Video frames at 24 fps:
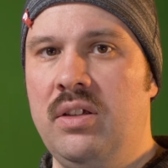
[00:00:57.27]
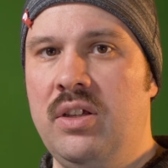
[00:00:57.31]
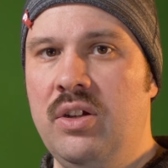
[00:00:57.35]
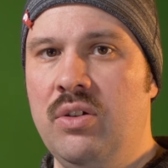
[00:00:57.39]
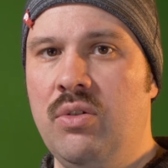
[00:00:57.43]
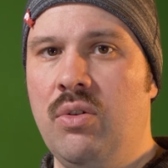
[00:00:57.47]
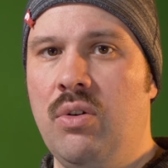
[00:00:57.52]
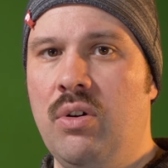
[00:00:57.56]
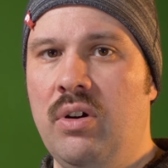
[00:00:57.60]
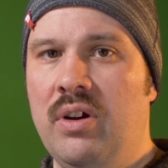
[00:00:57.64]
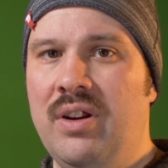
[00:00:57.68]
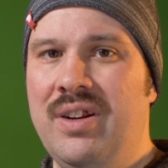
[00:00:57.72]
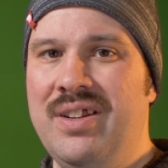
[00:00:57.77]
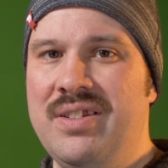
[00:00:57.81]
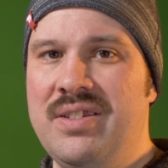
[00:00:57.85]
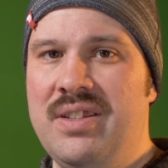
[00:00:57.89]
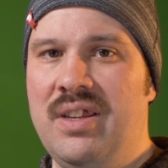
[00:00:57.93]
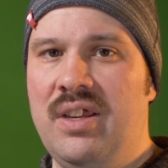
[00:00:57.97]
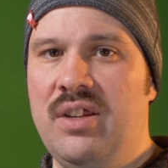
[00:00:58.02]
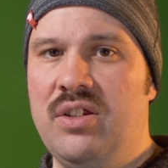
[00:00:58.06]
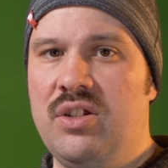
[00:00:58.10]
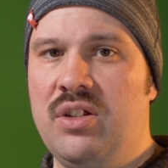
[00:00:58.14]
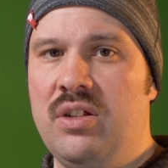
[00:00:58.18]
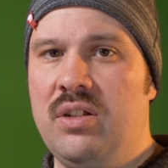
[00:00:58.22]
Gear
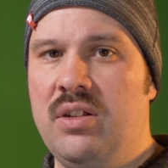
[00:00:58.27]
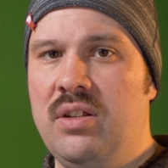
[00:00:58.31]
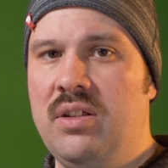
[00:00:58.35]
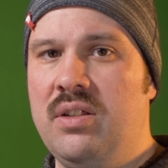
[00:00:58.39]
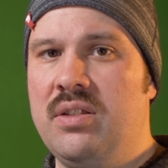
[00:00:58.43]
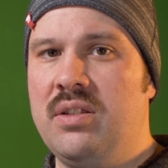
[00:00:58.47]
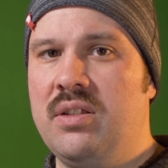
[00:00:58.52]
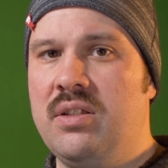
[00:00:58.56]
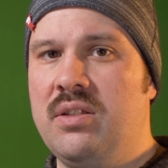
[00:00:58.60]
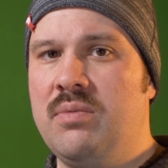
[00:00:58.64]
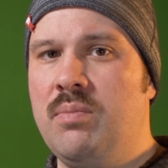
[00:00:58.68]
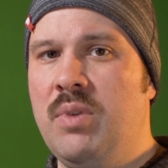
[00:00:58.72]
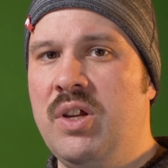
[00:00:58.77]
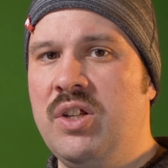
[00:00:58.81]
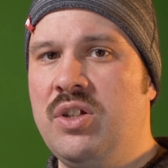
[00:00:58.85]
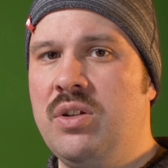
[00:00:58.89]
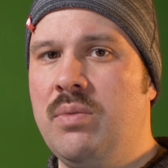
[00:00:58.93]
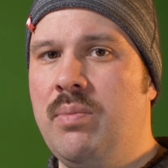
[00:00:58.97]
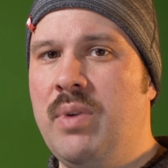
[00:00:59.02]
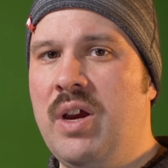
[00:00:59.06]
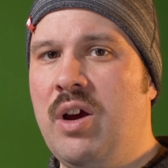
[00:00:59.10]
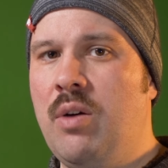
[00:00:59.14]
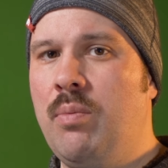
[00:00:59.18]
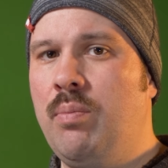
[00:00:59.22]
organization is as much
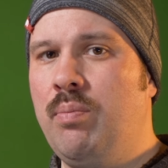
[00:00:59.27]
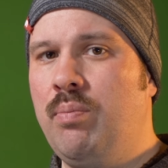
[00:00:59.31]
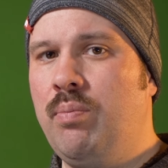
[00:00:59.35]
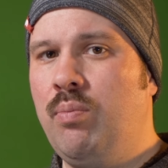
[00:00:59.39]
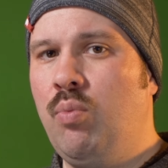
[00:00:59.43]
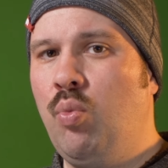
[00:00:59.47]
about